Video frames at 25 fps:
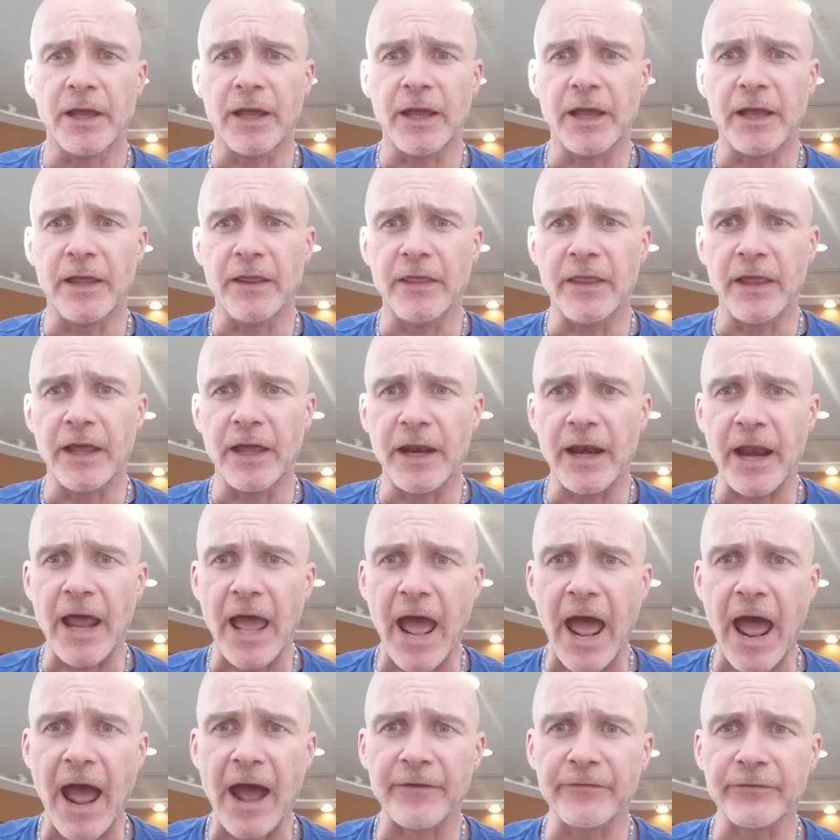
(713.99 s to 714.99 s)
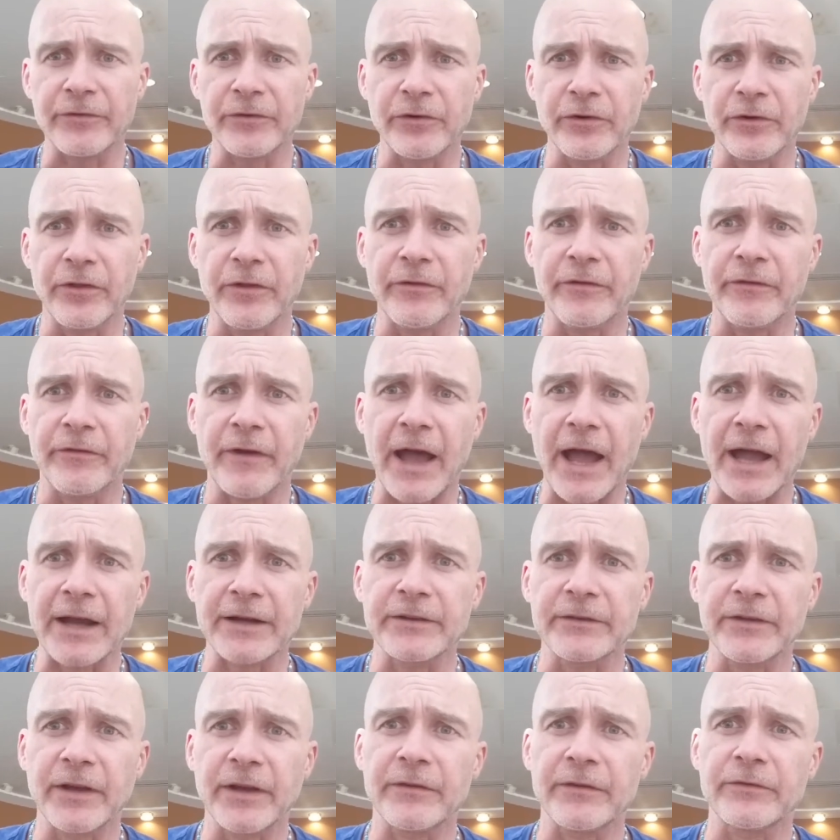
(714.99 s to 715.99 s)
and then after the
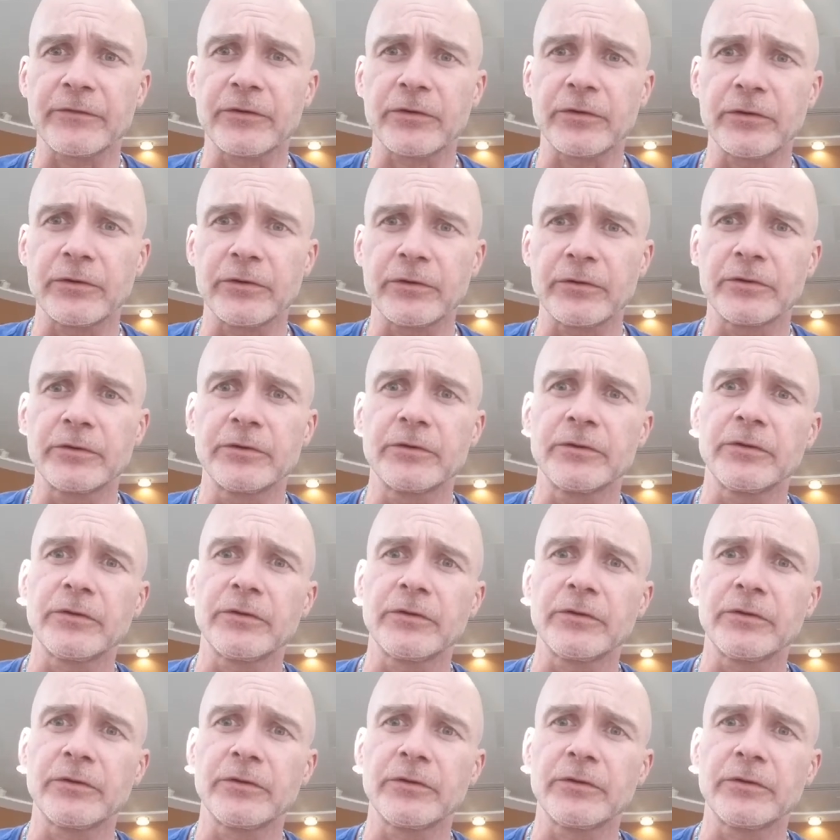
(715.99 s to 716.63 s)
fact, after